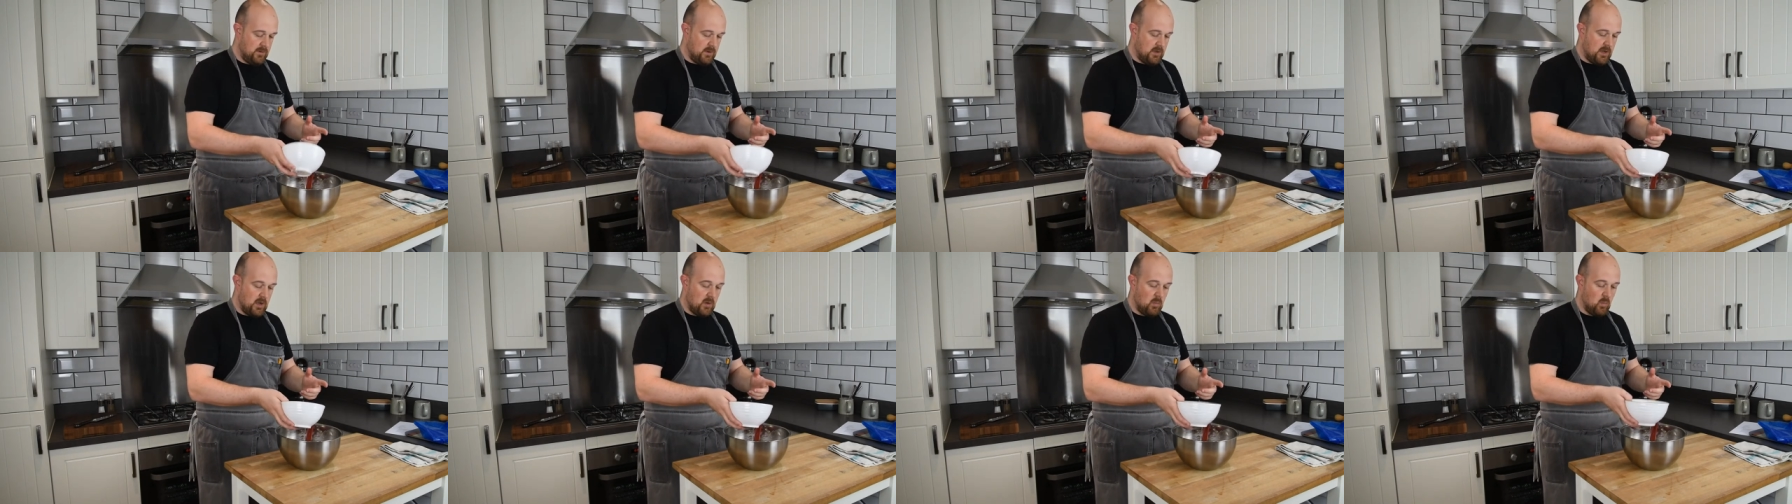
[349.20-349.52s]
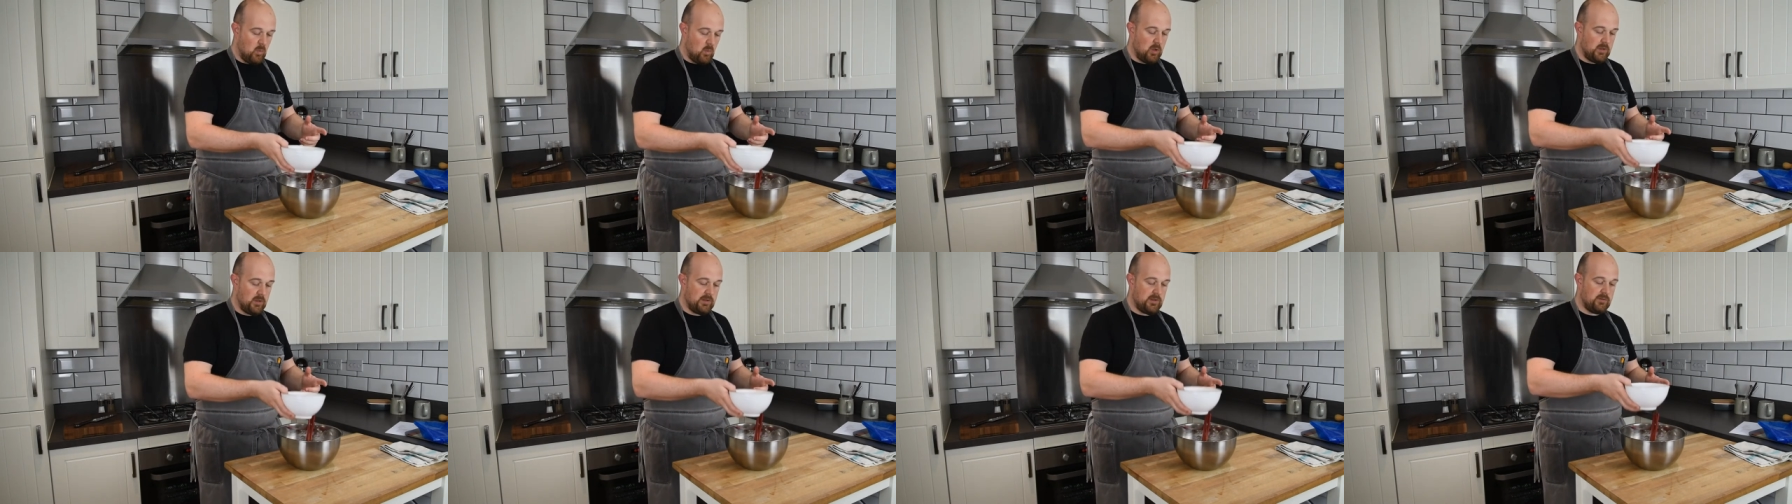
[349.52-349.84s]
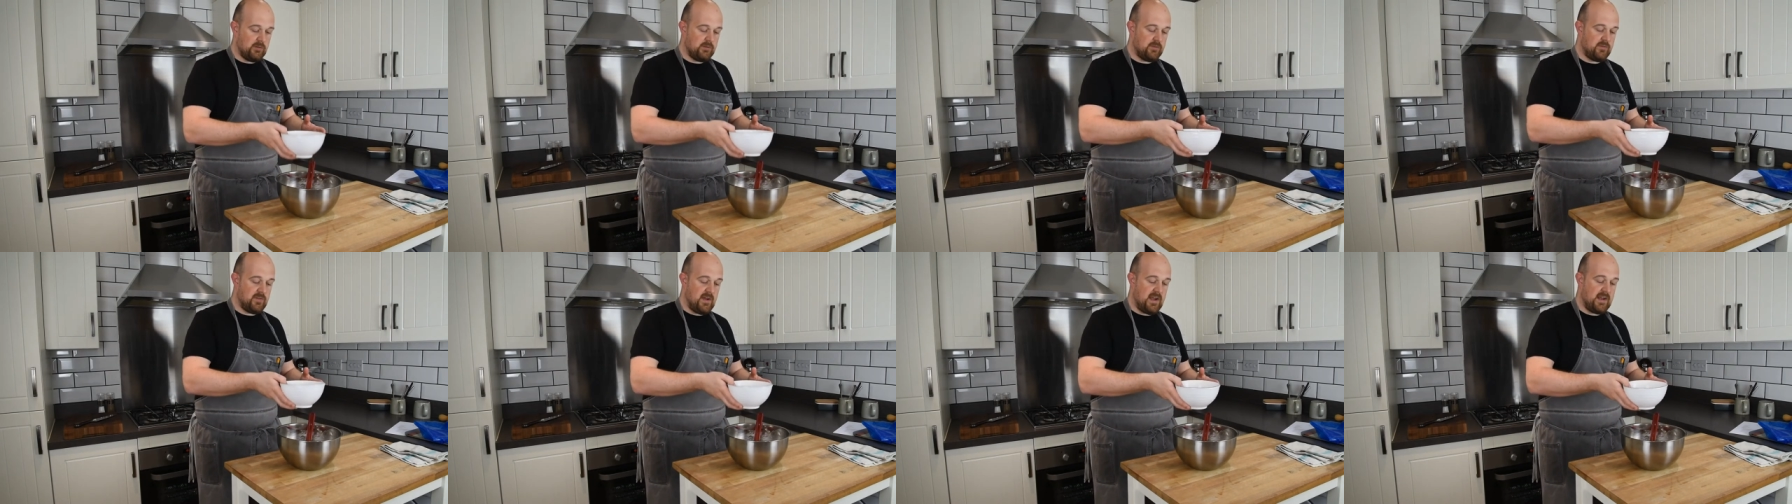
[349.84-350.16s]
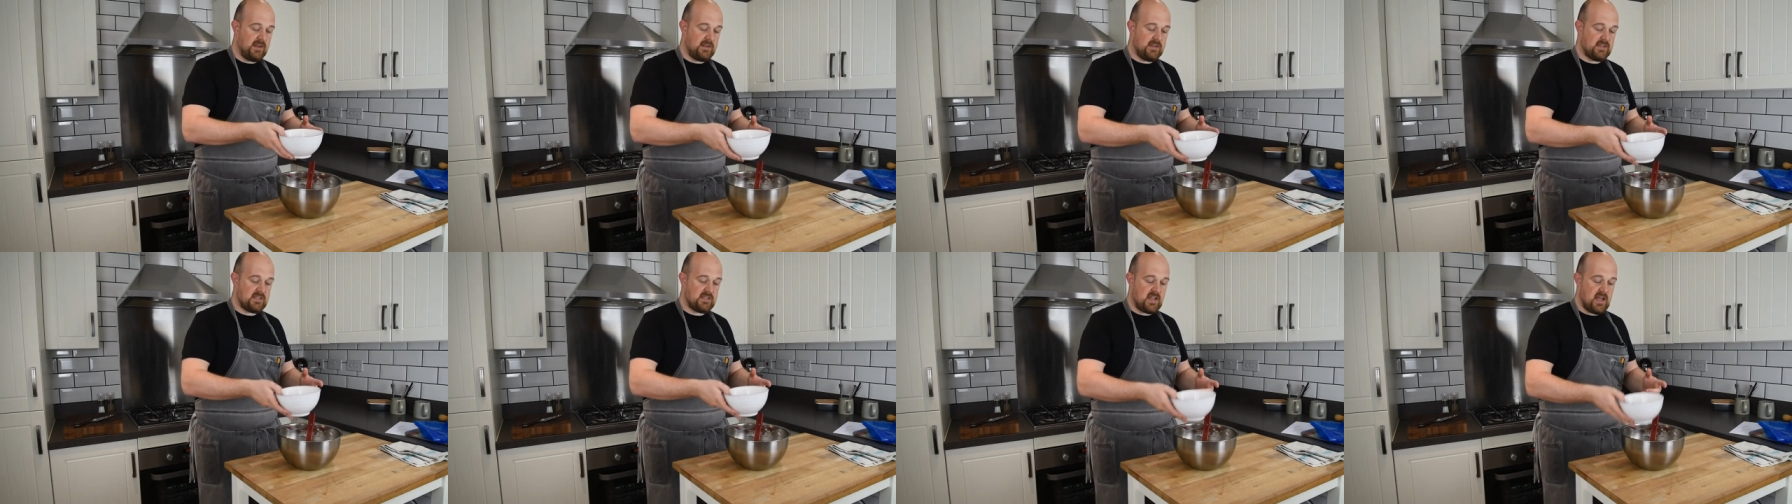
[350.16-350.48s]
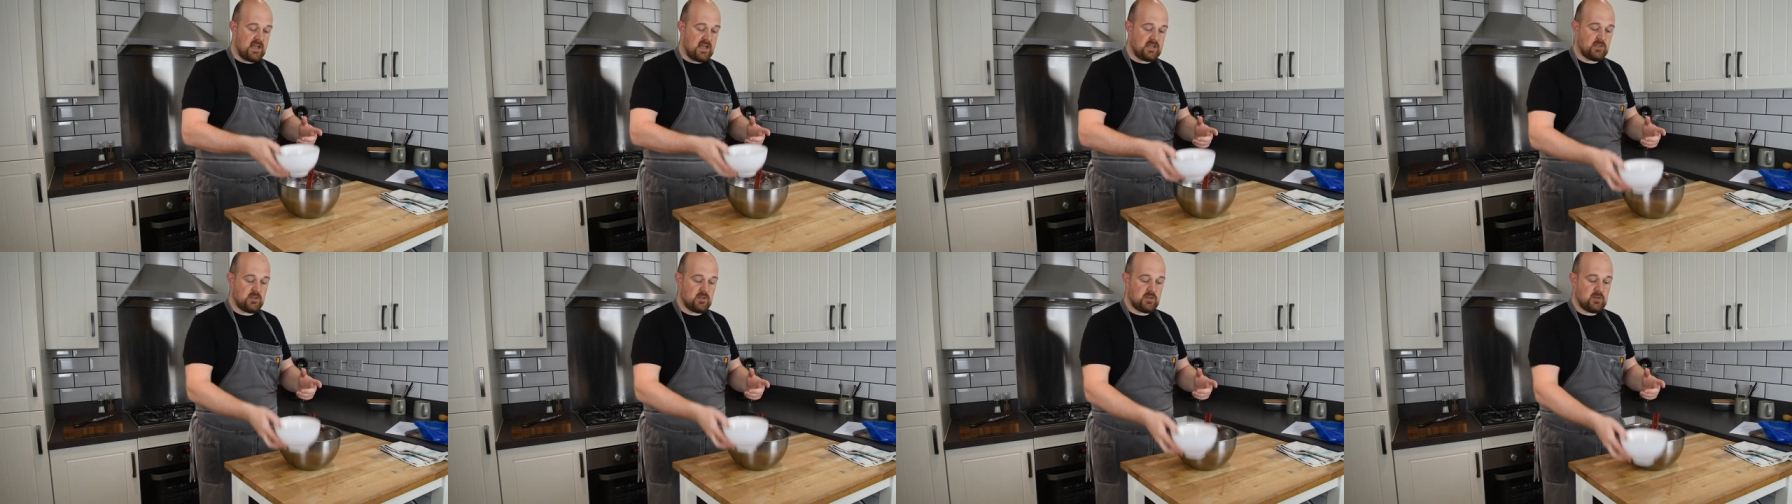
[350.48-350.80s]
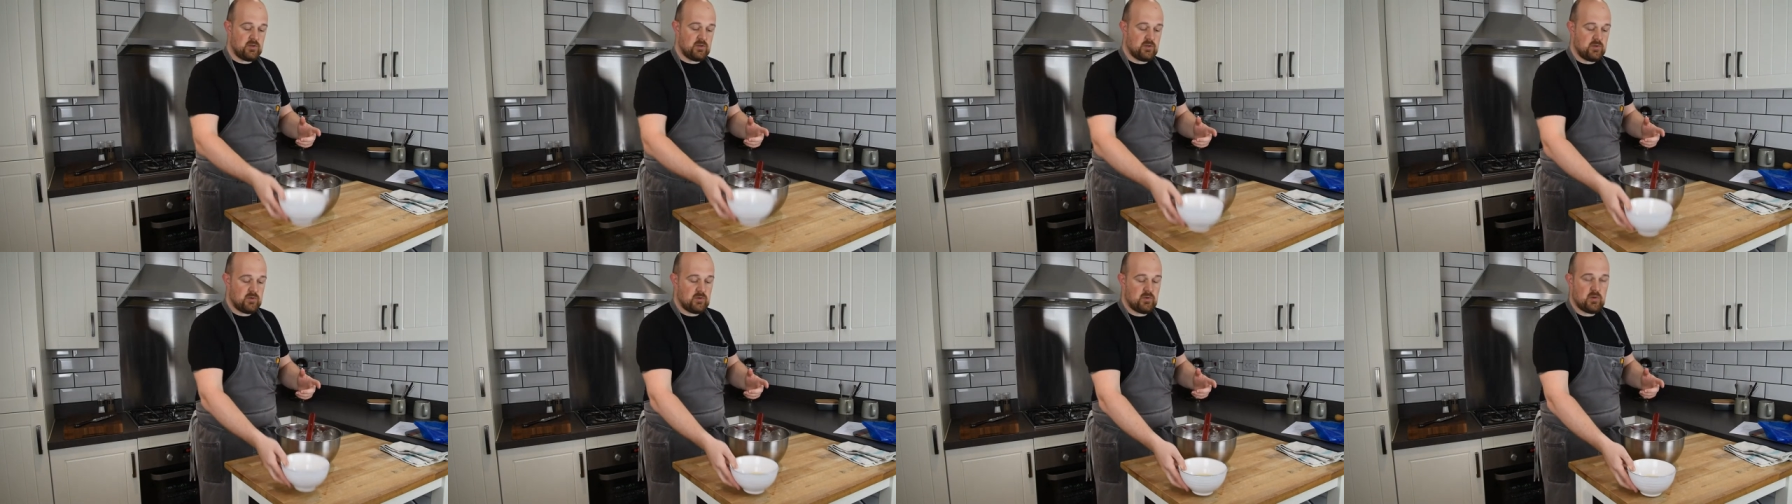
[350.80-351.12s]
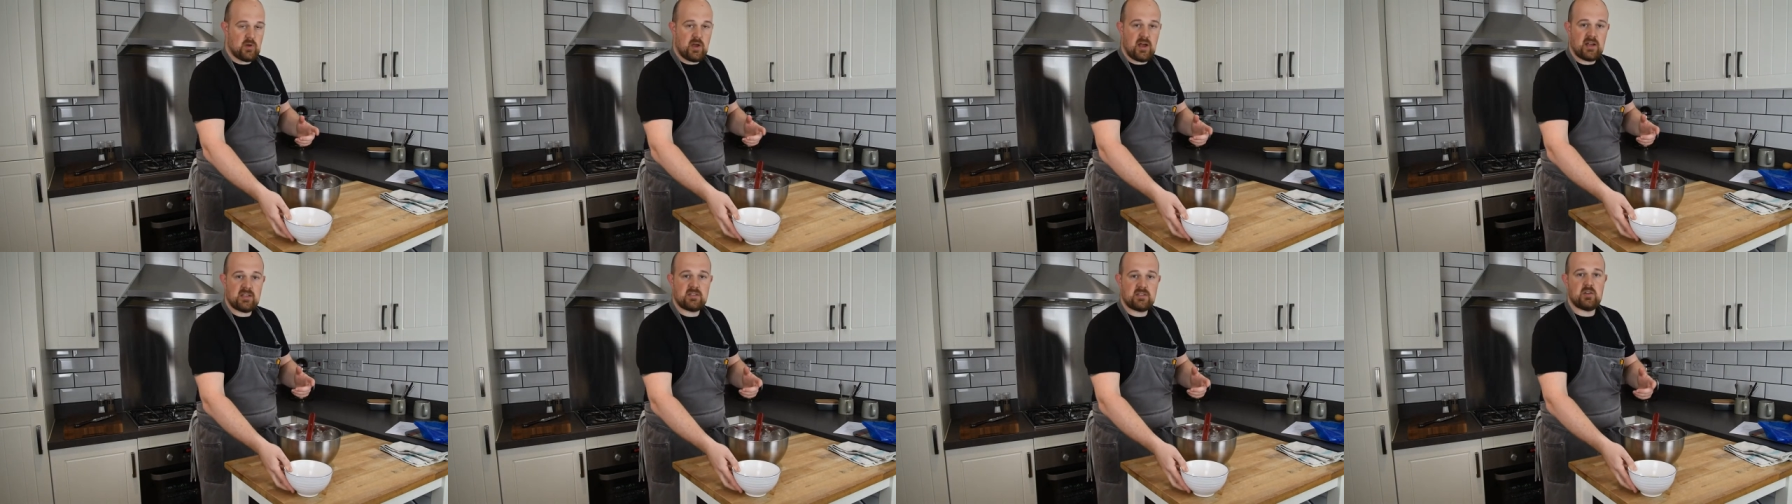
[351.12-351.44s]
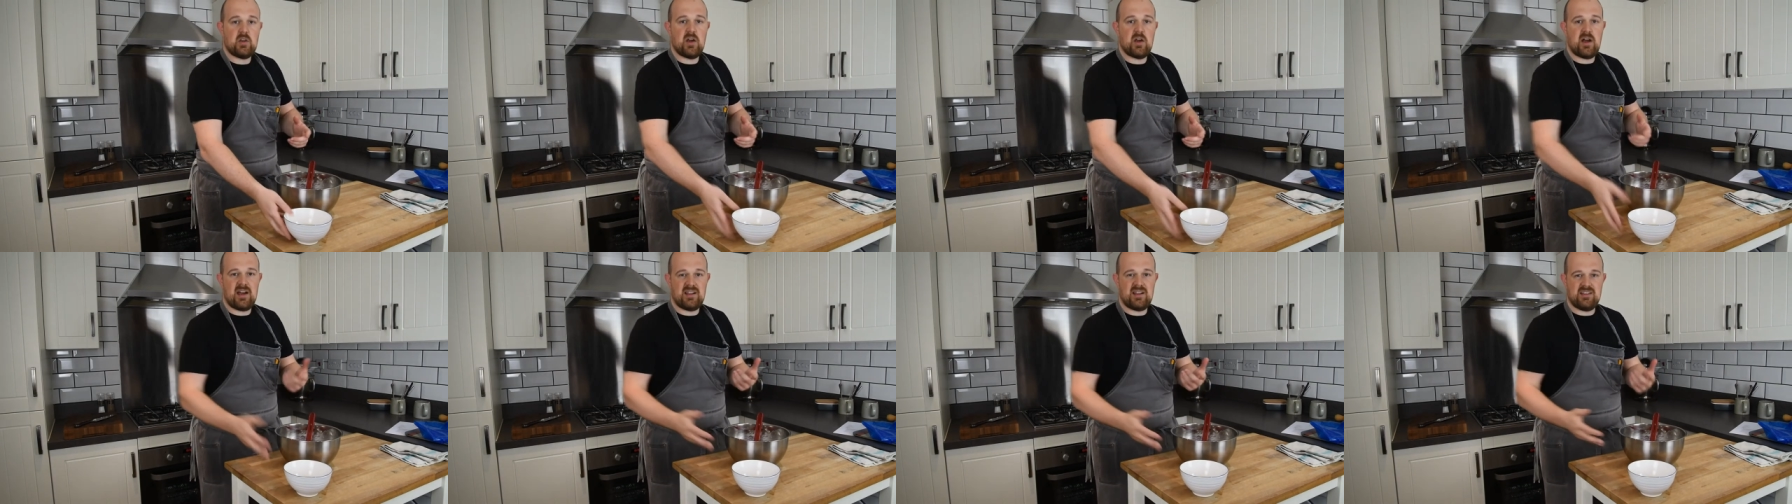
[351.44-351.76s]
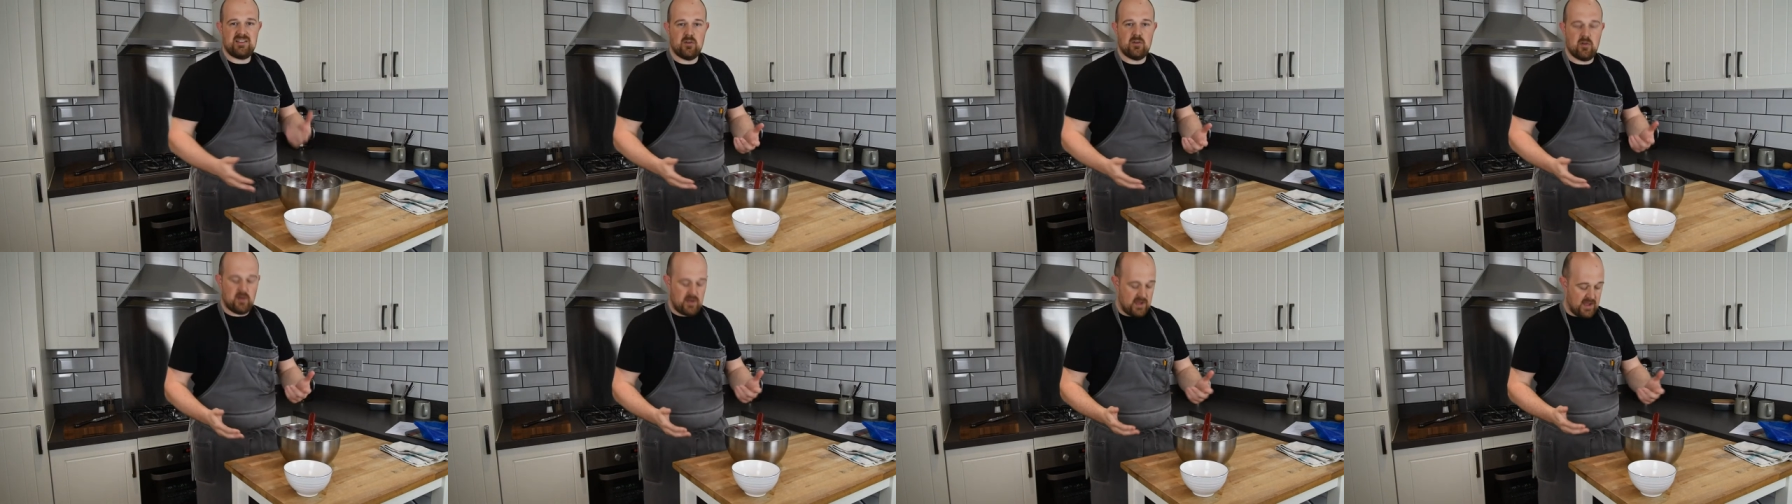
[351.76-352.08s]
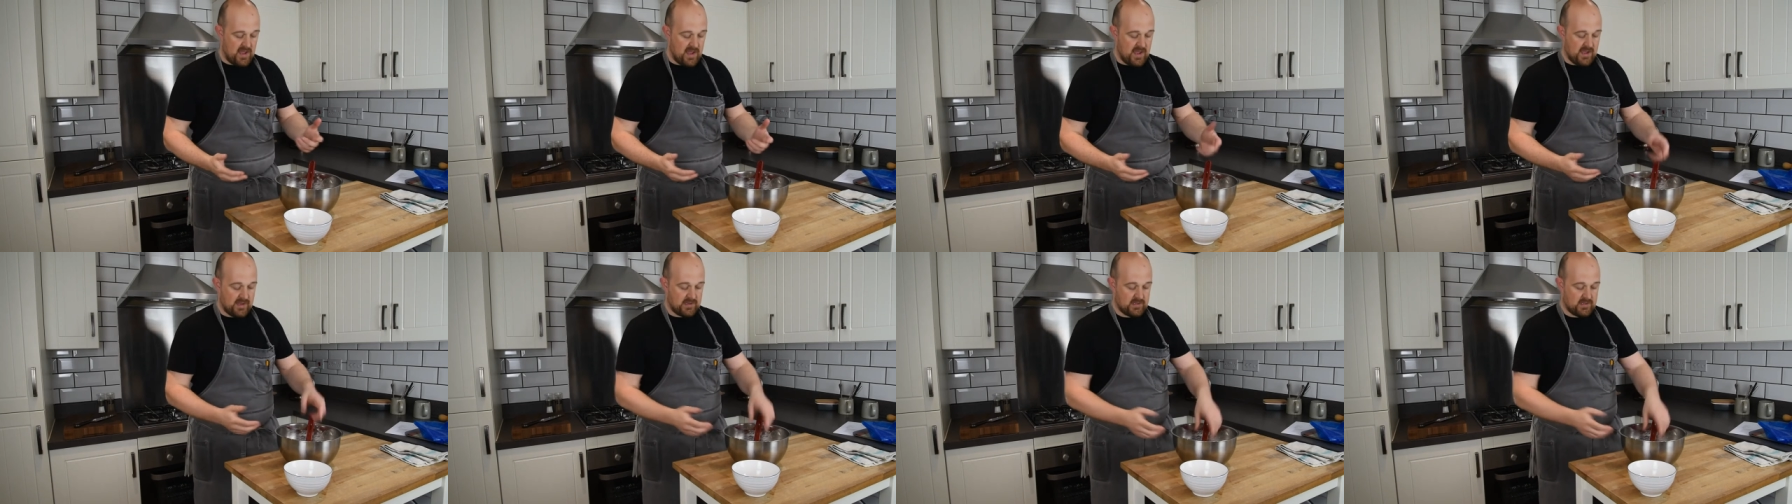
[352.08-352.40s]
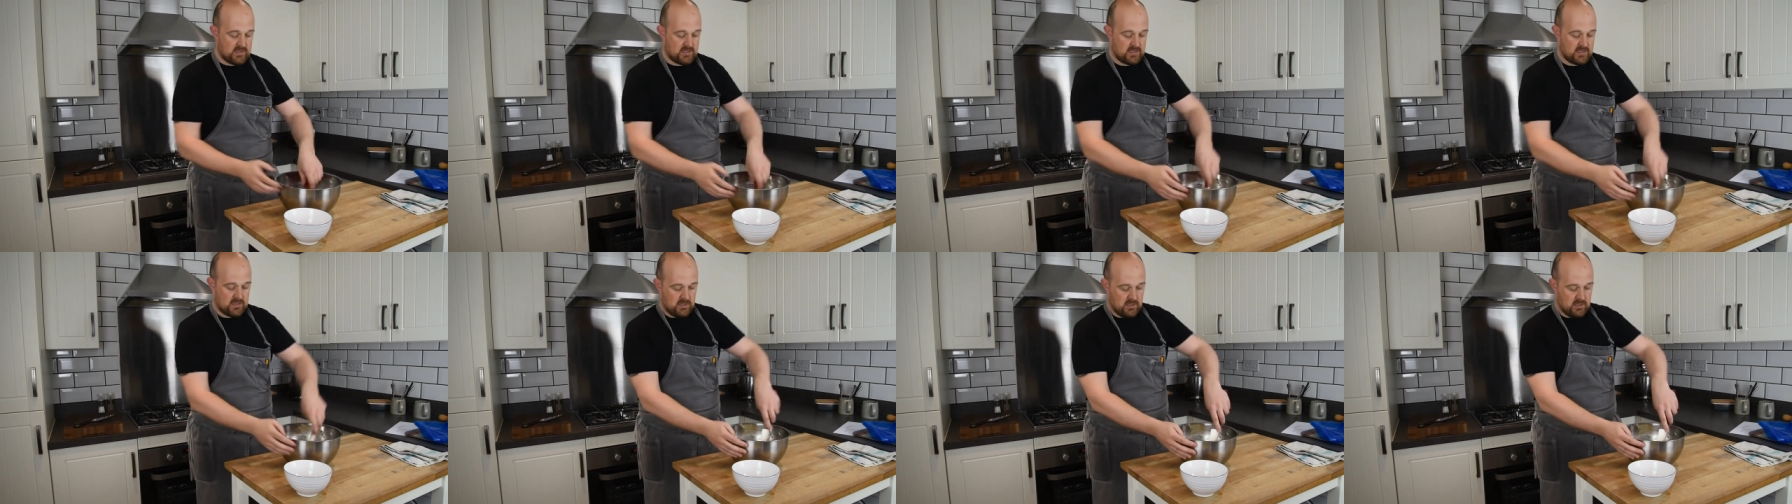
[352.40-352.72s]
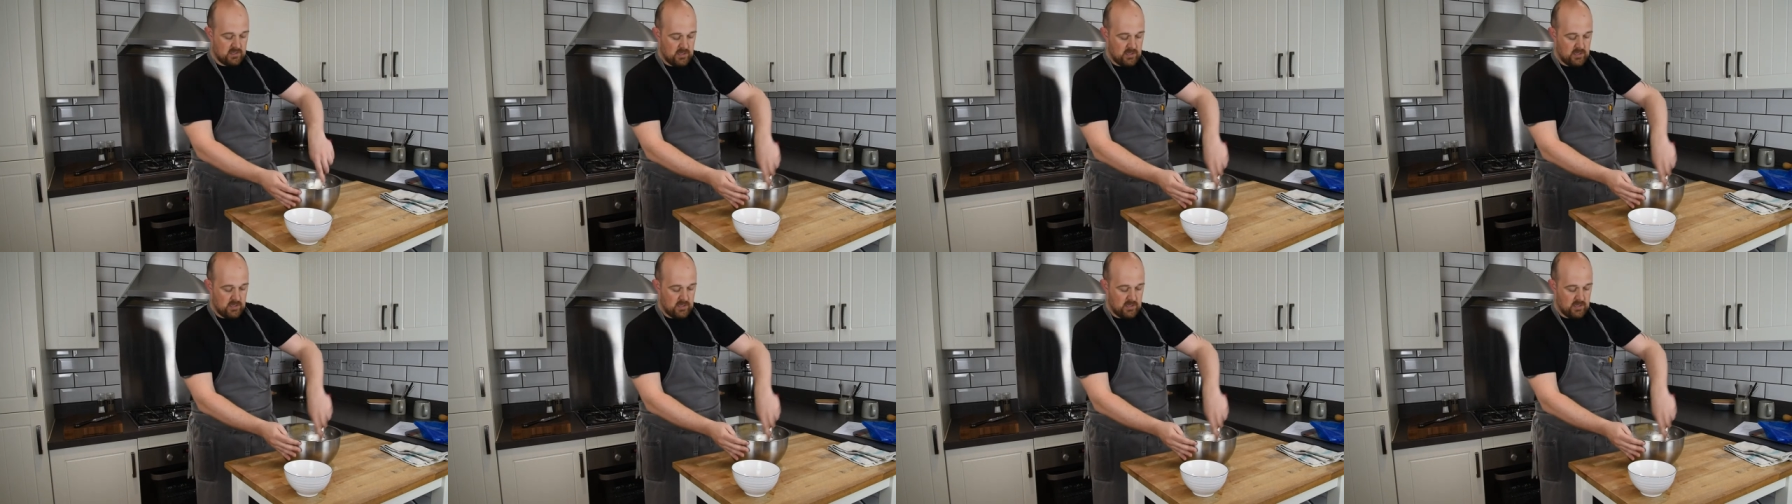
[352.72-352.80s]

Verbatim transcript: And what you'll find is as you, as you add your eggs,